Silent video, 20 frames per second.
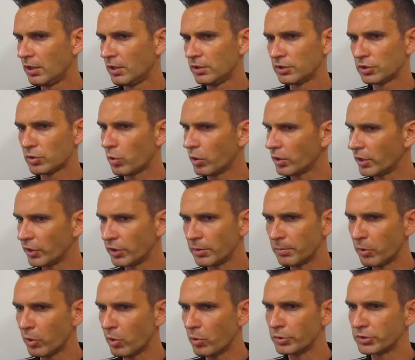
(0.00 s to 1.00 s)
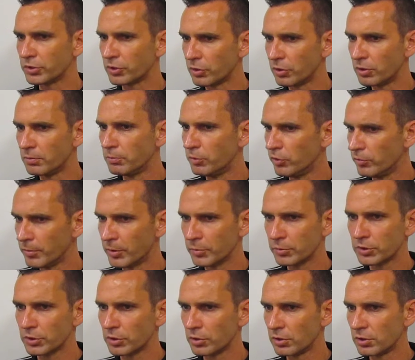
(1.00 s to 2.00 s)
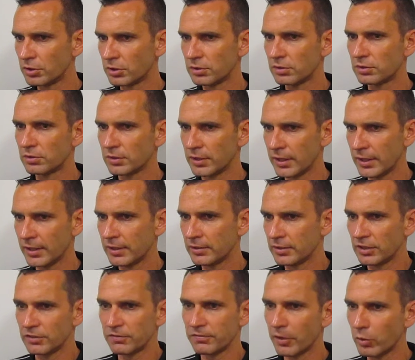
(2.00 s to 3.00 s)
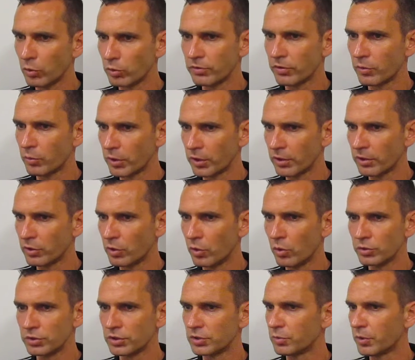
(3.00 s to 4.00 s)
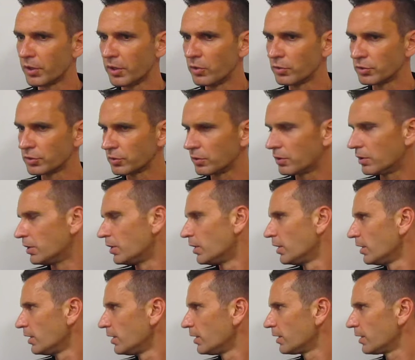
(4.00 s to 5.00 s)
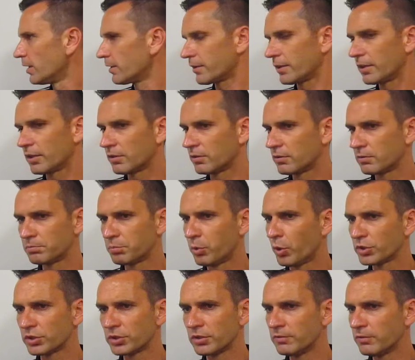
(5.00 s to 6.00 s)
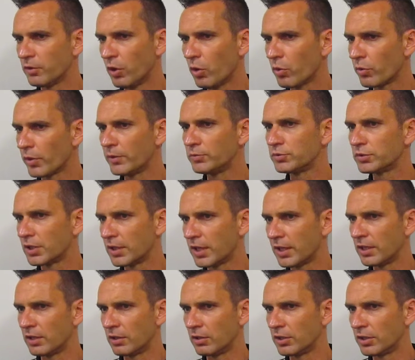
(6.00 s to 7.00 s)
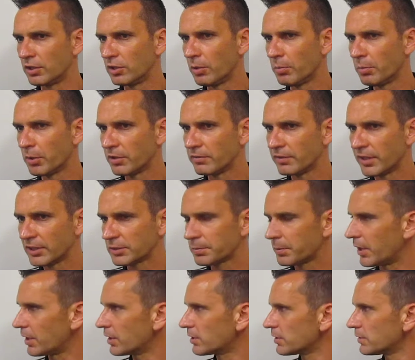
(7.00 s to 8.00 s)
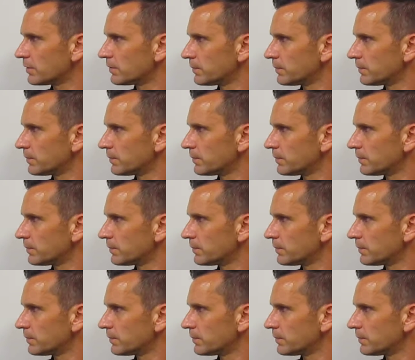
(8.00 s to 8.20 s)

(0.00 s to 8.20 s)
His quality on the ball was good, movement was good. Uh, he gets fouled for one of the goals as well, so I think positive all round tonight on a number of aspects.